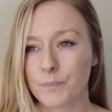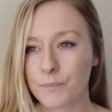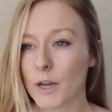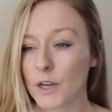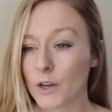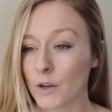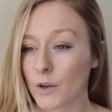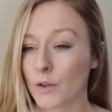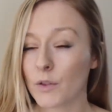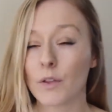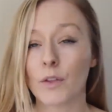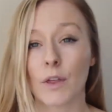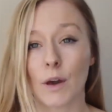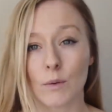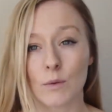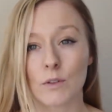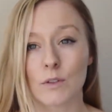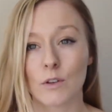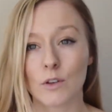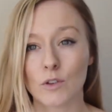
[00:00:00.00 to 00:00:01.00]
and I knew that
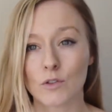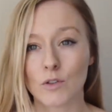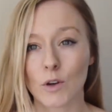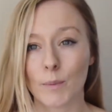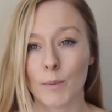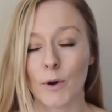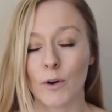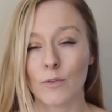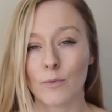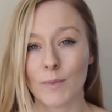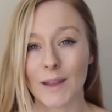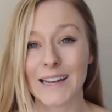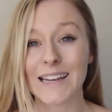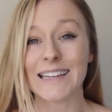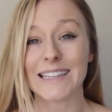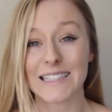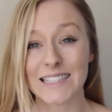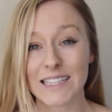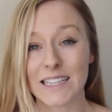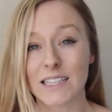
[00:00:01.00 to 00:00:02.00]
that was going to drop off me, and
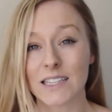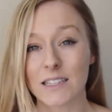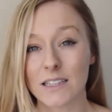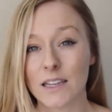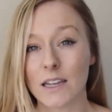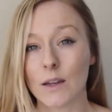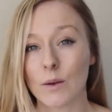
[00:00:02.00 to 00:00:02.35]
it did.